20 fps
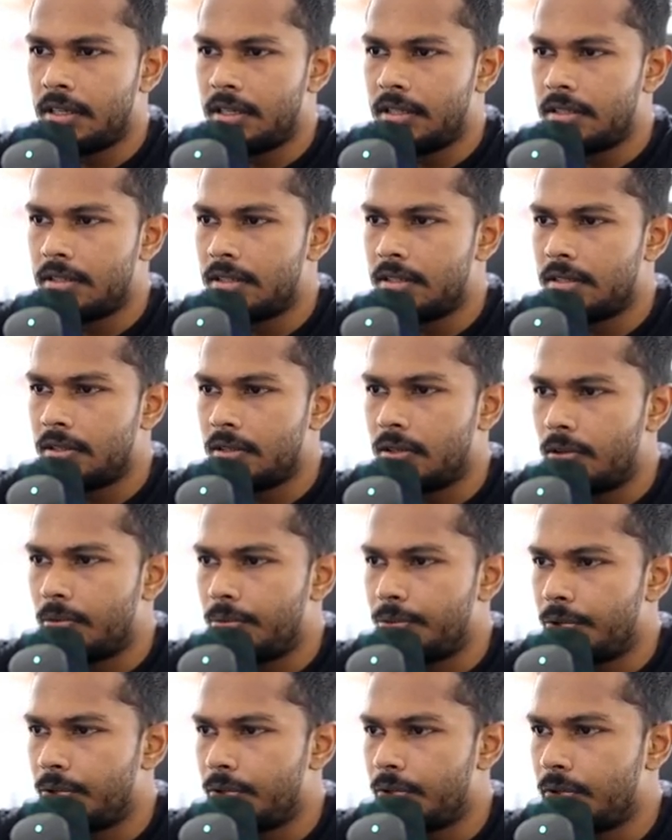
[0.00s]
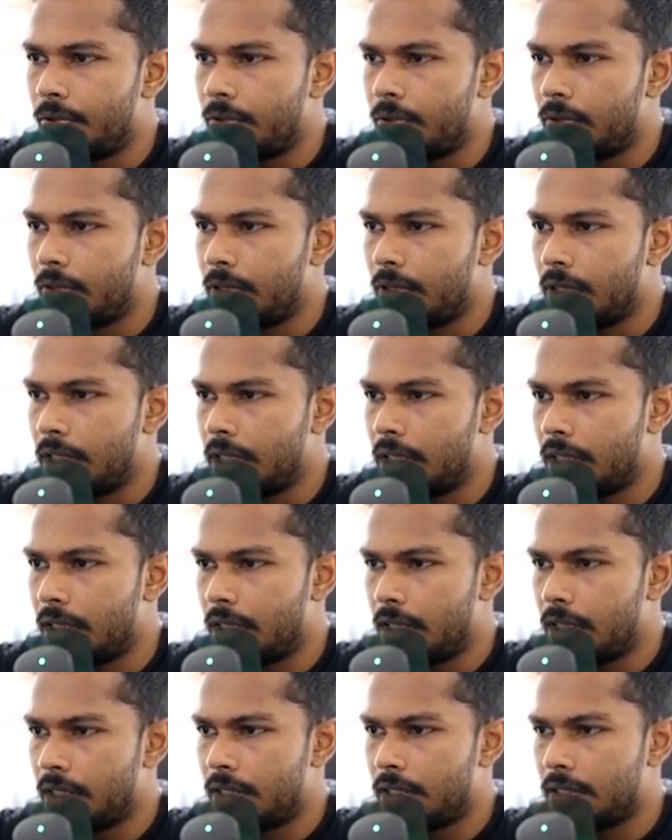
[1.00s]
So protocol
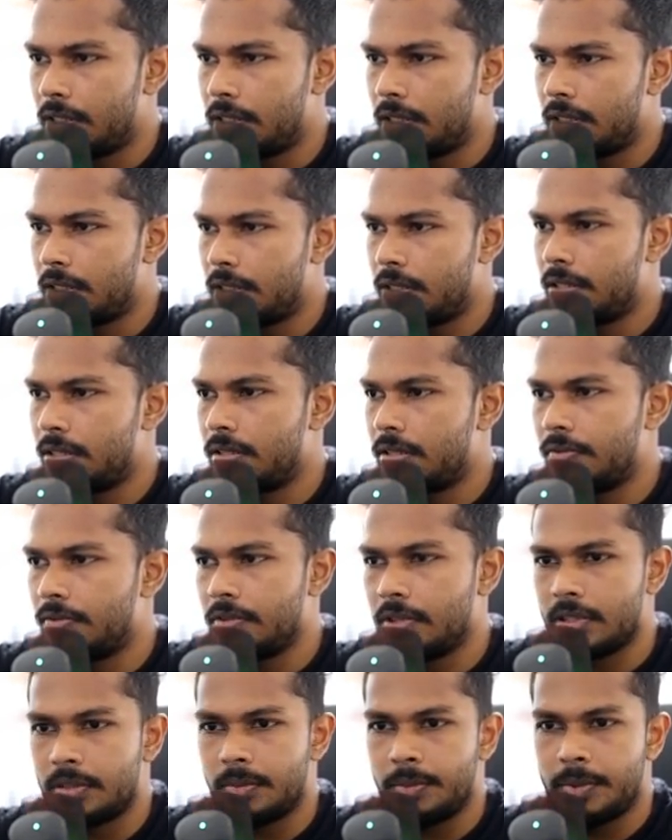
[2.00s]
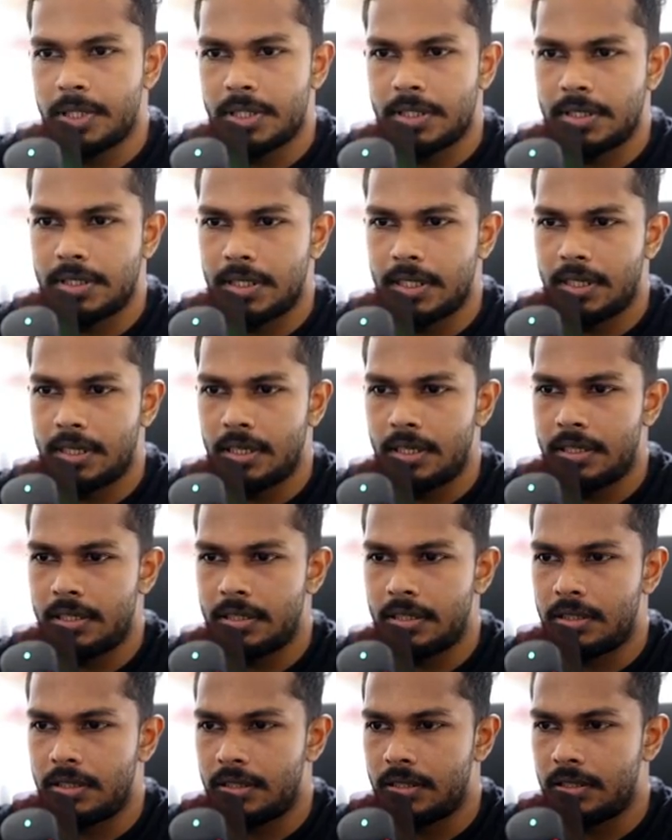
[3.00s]
as workspace
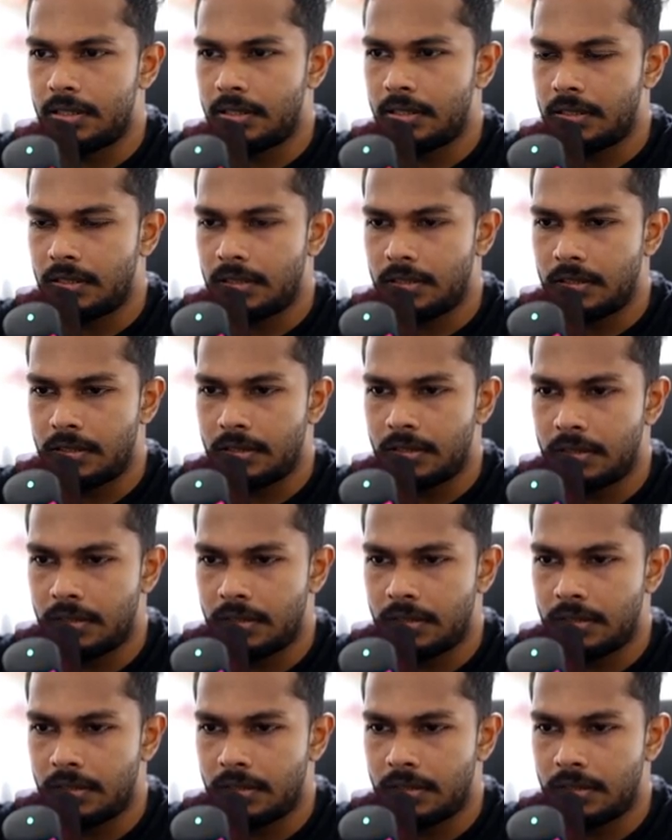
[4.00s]
edit return